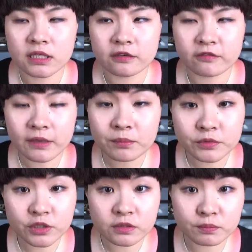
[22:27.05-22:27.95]
if I
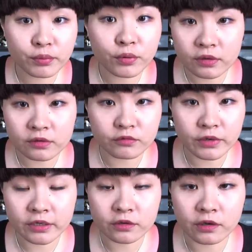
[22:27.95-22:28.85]
just put
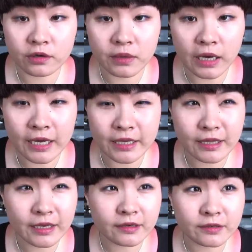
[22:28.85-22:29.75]
regular
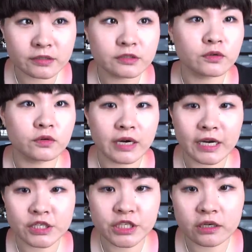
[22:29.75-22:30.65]
eyeliners or
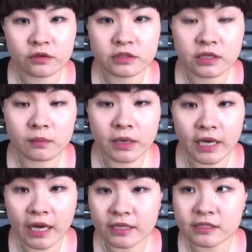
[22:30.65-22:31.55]
eyeshadows on my
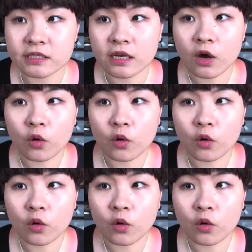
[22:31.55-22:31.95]
eyes,